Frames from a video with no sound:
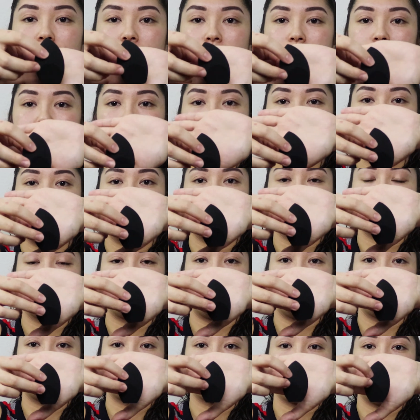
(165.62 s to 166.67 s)
So there's
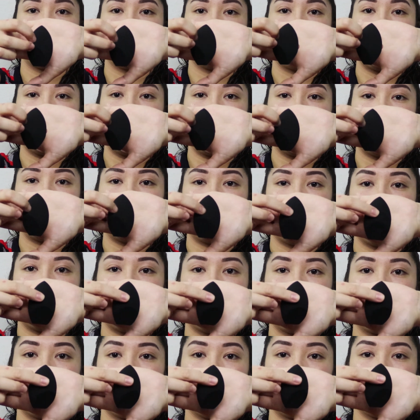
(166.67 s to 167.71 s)
this one right
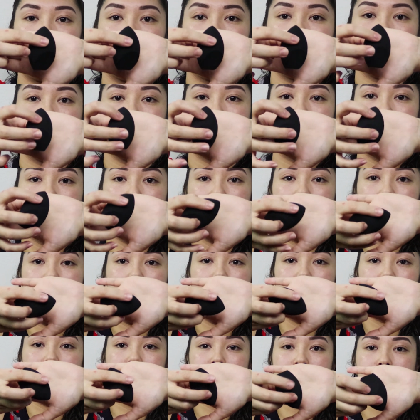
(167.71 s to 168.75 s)
here,
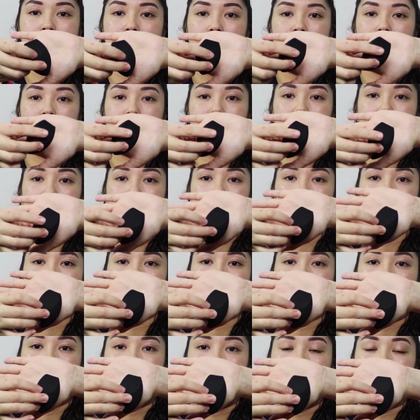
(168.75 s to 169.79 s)
and it's kind of got like
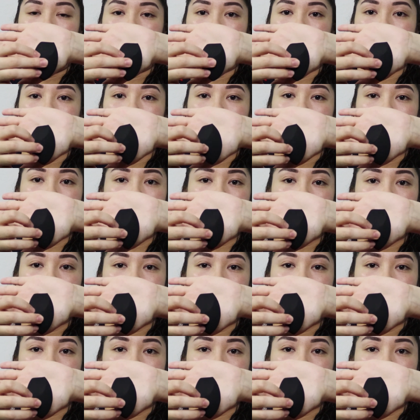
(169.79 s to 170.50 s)
an angle as